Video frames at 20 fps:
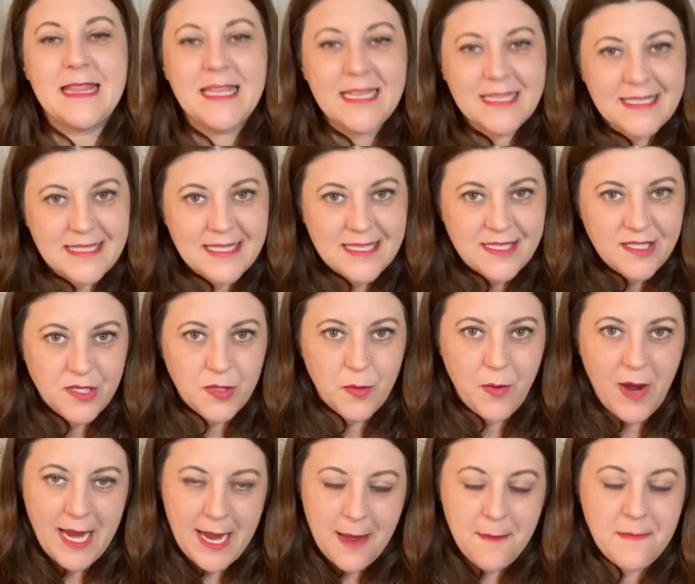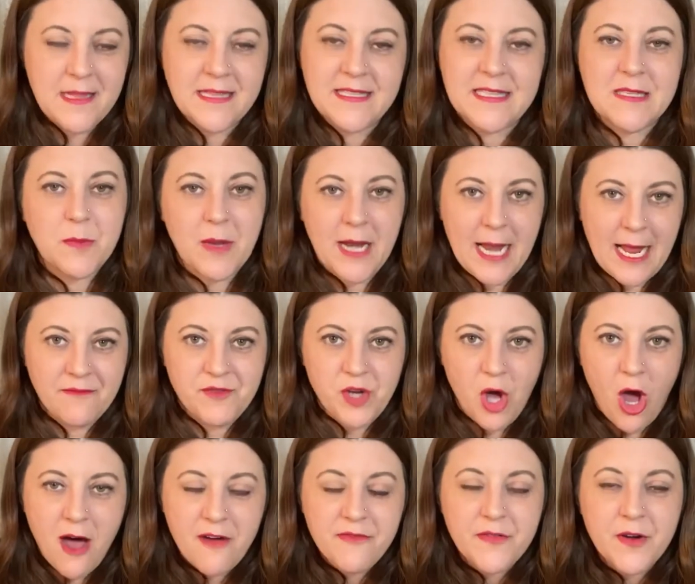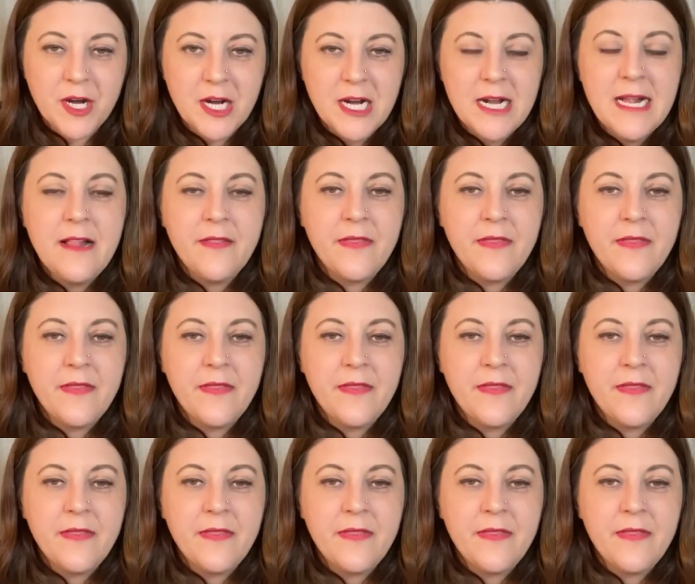this is who I am and this is what I have to offer.